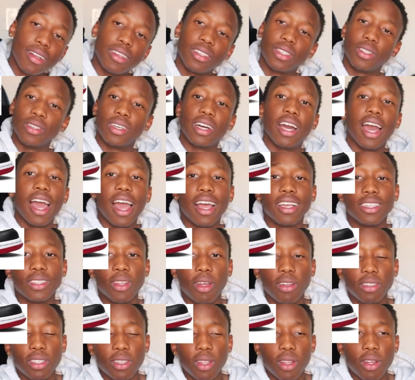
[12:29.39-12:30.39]
So guys,
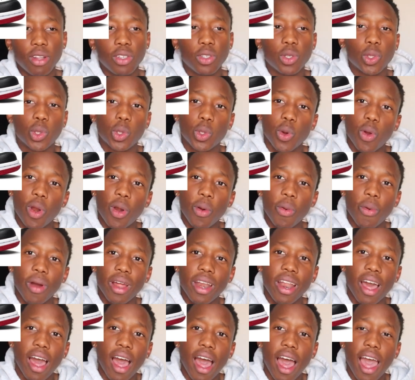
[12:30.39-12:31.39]
those are the Jordan
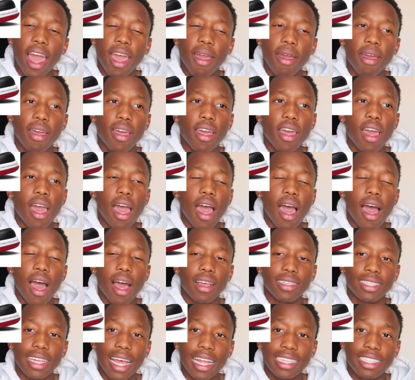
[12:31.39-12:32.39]
1 High
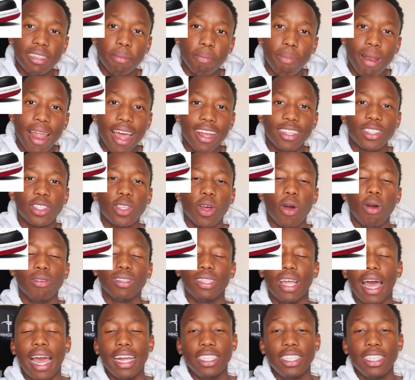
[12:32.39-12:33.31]
Satin Black Toes.